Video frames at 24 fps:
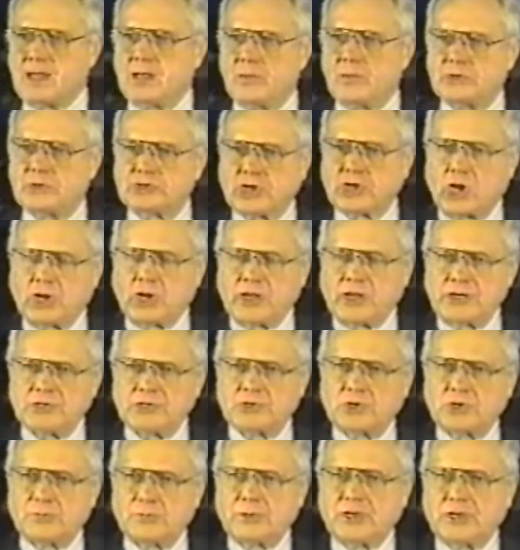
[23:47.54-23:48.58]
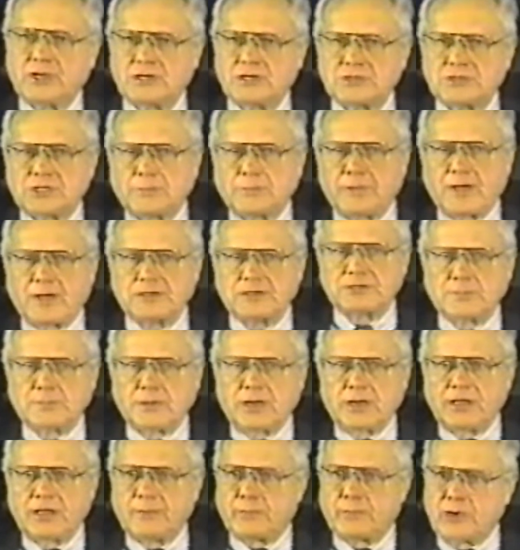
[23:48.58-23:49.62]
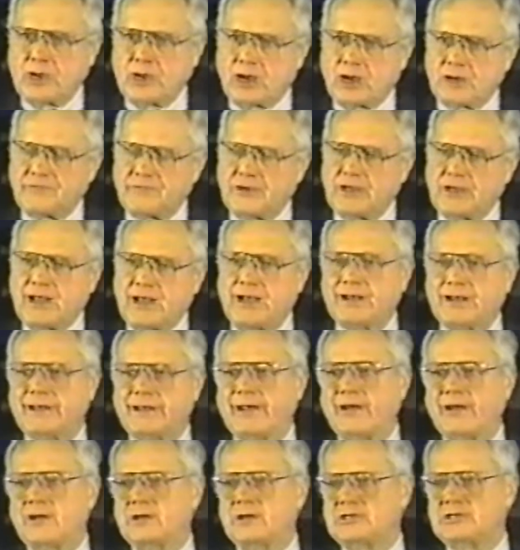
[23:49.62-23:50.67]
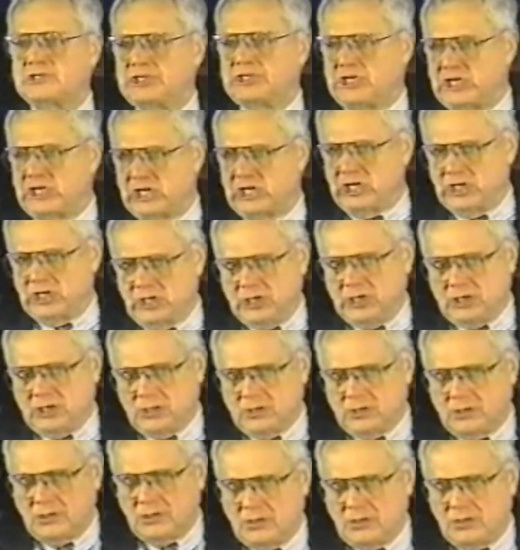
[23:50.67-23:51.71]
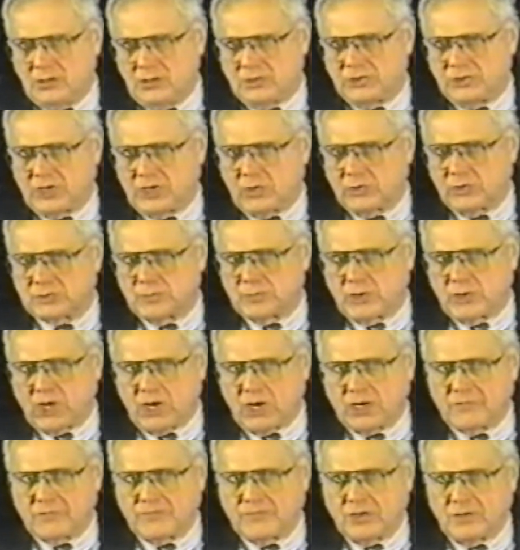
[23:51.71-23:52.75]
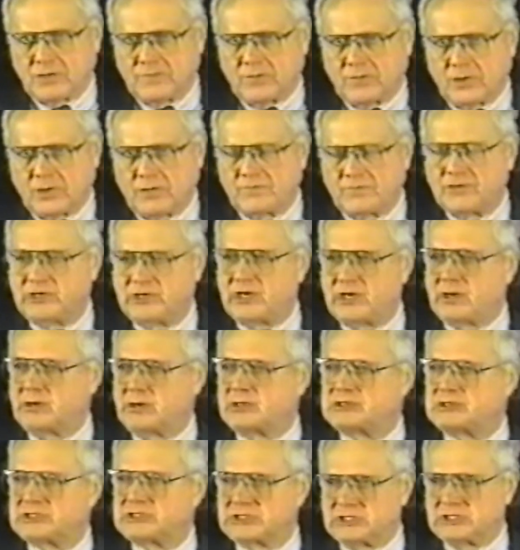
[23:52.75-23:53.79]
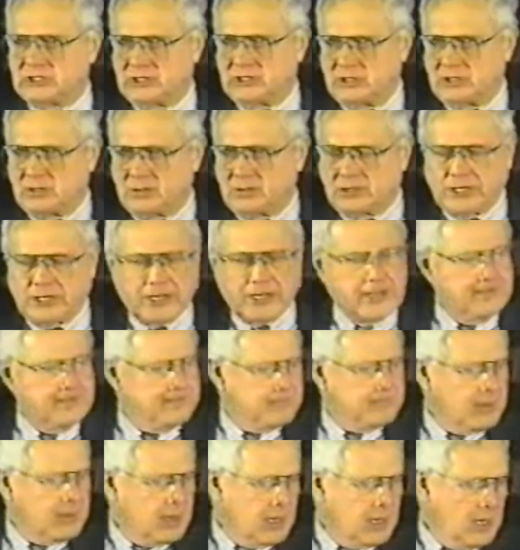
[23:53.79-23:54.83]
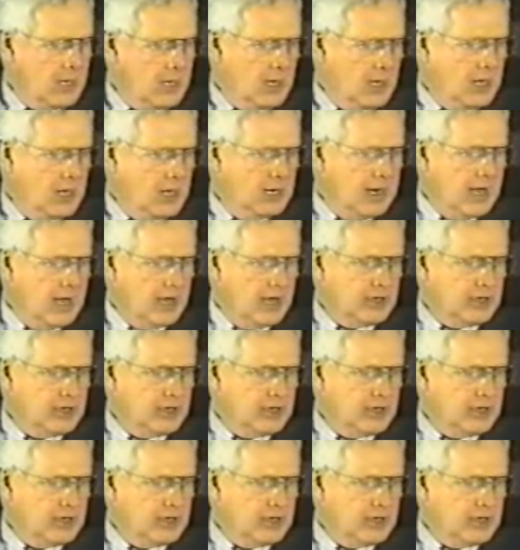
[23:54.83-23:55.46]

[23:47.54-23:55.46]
was called into it because of the possibility of pornography, and I guarantee that there was pornography involved. Guarantee, okay? Now,